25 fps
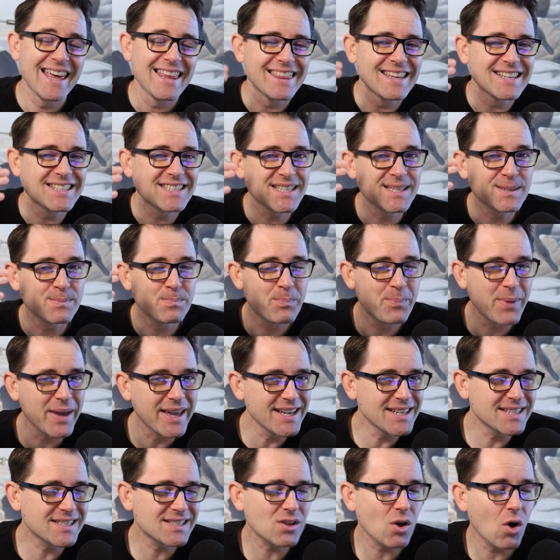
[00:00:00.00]
This is
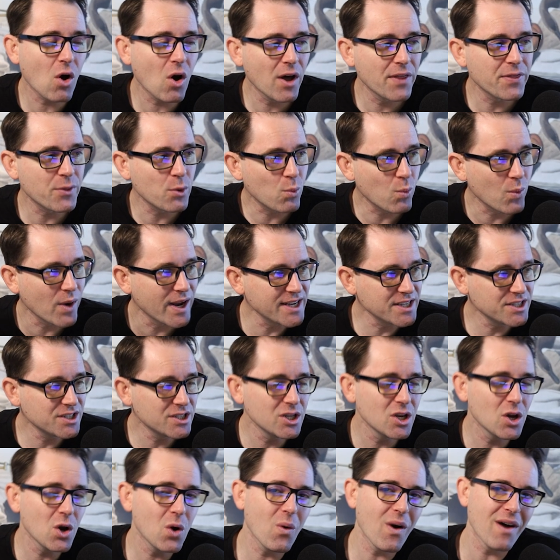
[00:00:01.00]
based on the
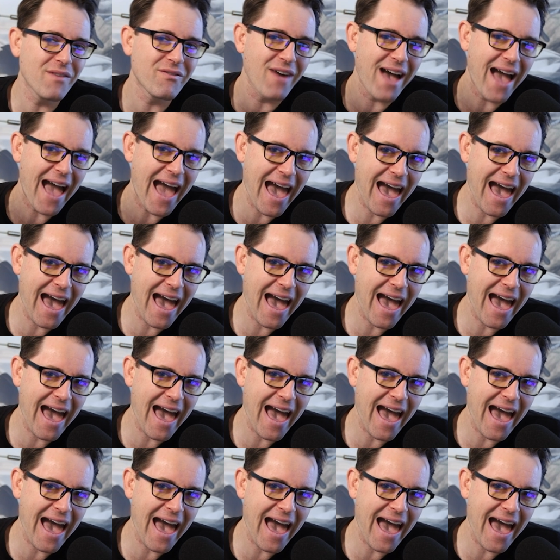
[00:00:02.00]
ratio of